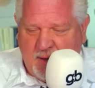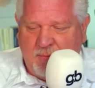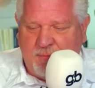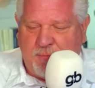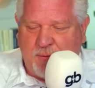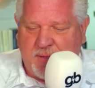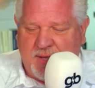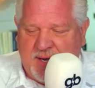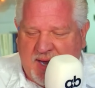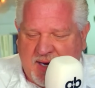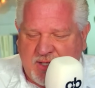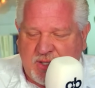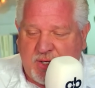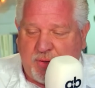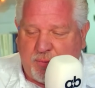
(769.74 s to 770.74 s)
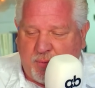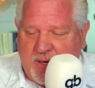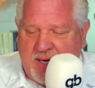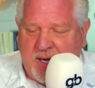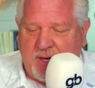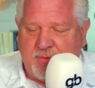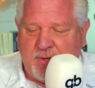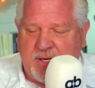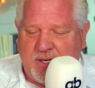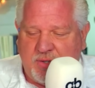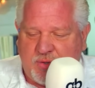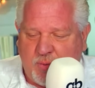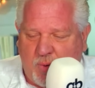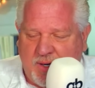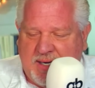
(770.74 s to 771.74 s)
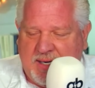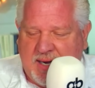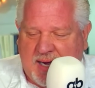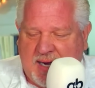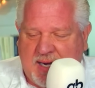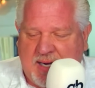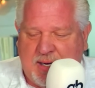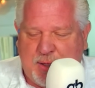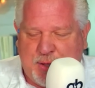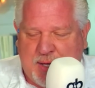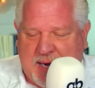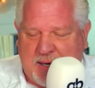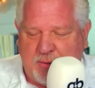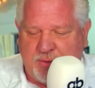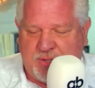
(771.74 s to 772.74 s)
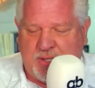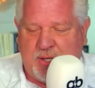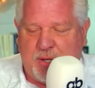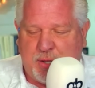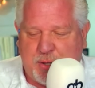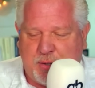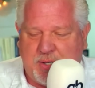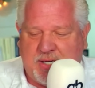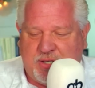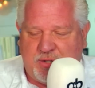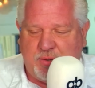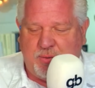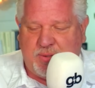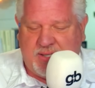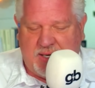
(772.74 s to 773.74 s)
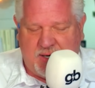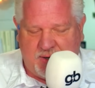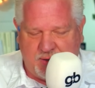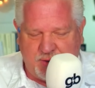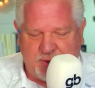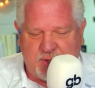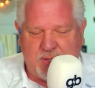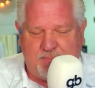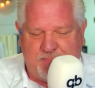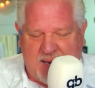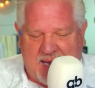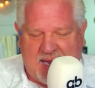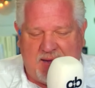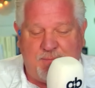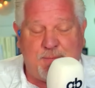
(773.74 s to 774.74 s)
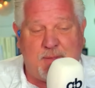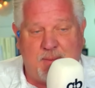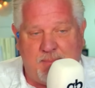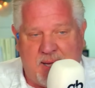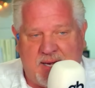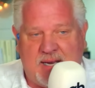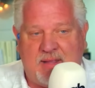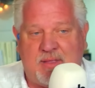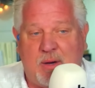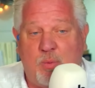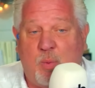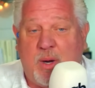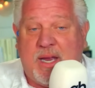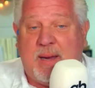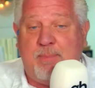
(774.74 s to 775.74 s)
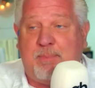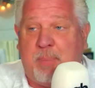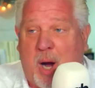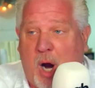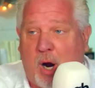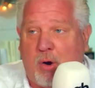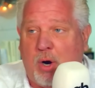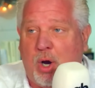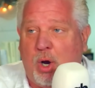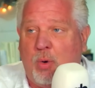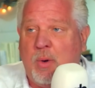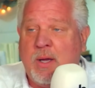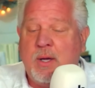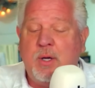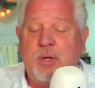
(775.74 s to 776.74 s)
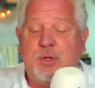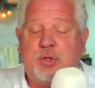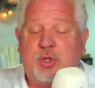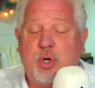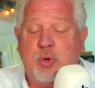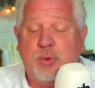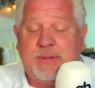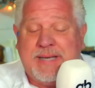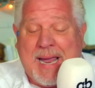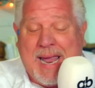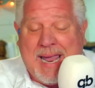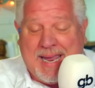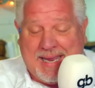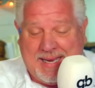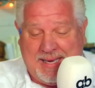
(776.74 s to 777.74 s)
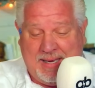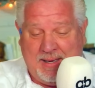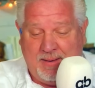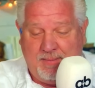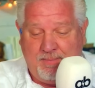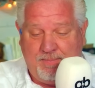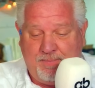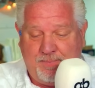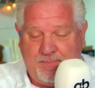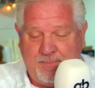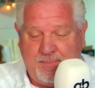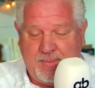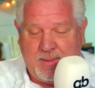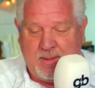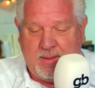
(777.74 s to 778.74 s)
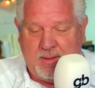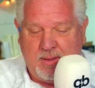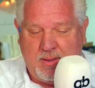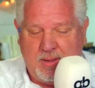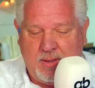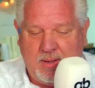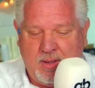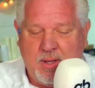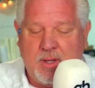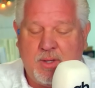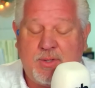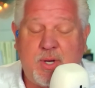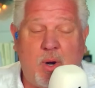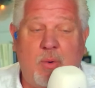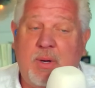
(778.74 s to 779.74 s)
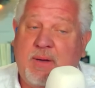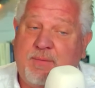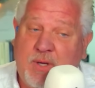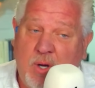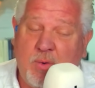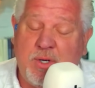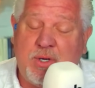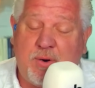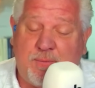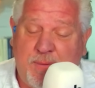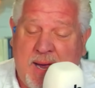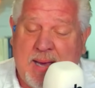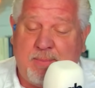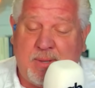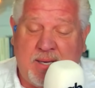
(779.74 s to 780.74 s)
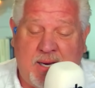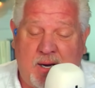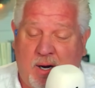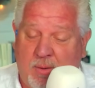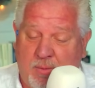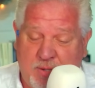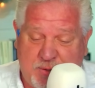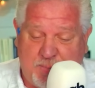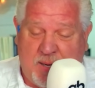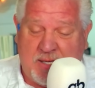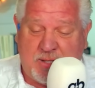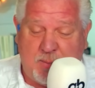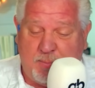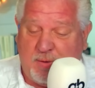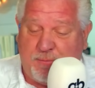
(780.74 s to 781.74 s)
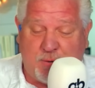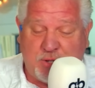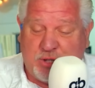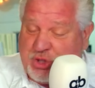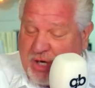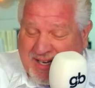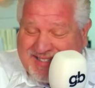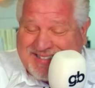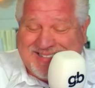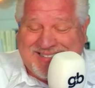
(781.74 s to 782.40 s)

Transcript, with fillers: for the next 329,032 years to pay for the money that we borrow today. So if you and your family are responsible for just